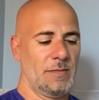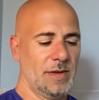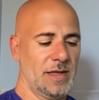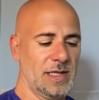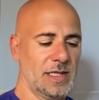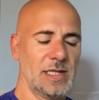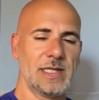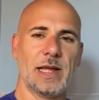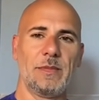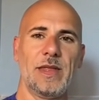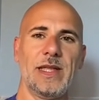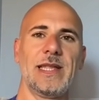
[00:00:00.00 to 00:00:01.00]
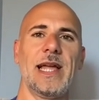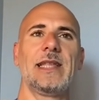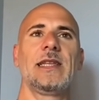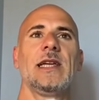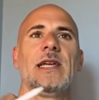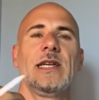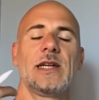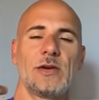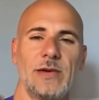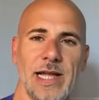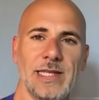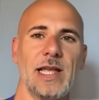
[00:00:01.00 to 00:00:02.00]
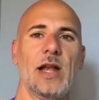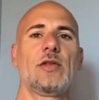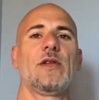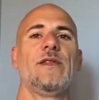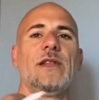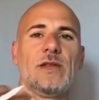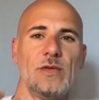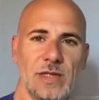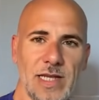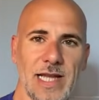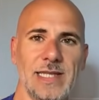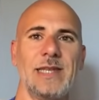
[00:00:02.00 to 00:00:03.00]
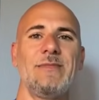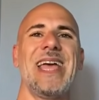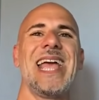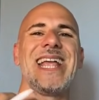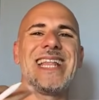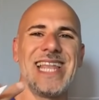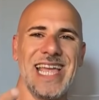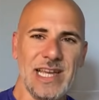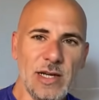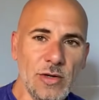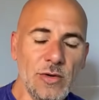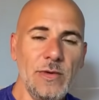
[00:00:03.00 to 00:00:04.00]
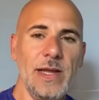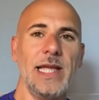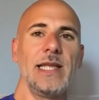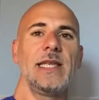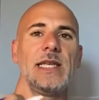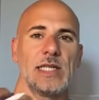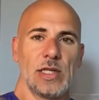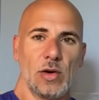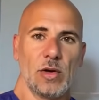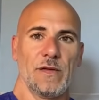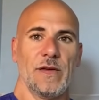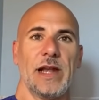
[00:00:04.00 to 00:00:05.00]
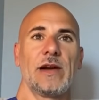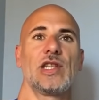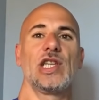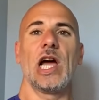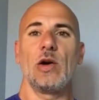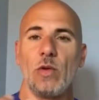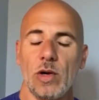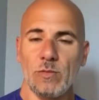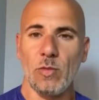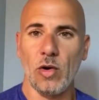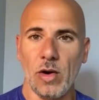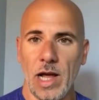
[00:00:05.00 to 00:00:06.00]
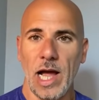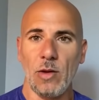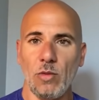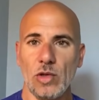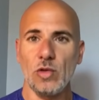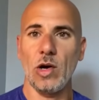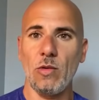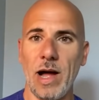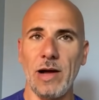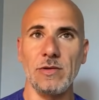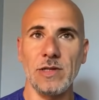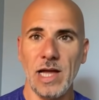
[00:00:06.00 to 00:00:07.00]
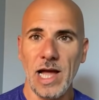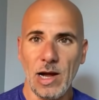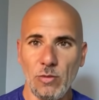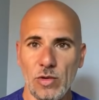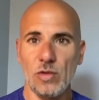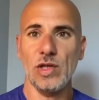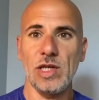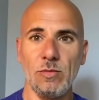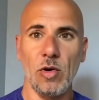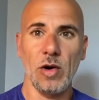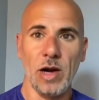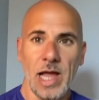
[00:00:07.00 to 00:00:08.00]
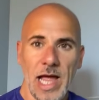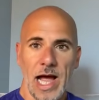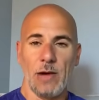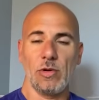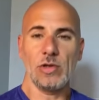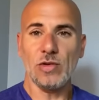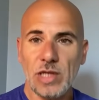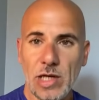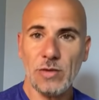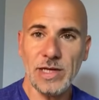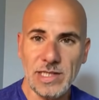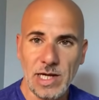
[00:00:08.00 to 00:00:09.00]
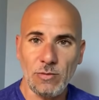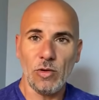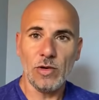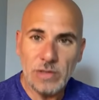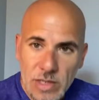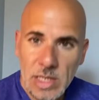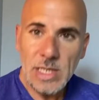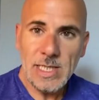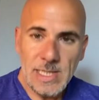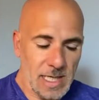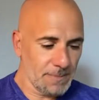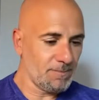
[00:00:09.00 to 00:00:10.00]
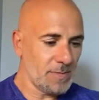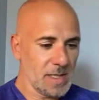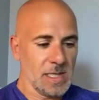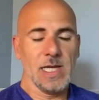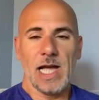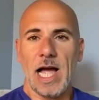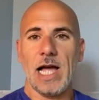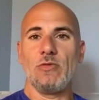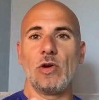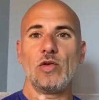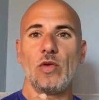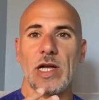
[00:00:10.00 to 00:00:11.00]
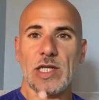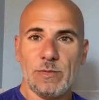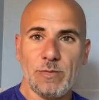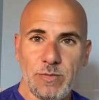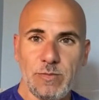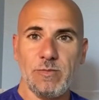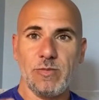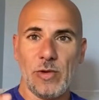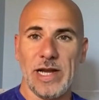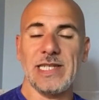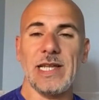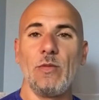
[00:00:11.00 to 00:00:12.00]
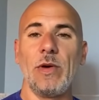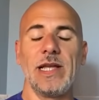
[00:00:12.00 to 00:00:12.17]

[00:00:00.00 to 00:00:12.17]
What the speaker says: But this is something that creates a lot of enthusiasm and a greedy sort of energy. I want more. I want to go out. I want to see more. I want to take risk. I want to express.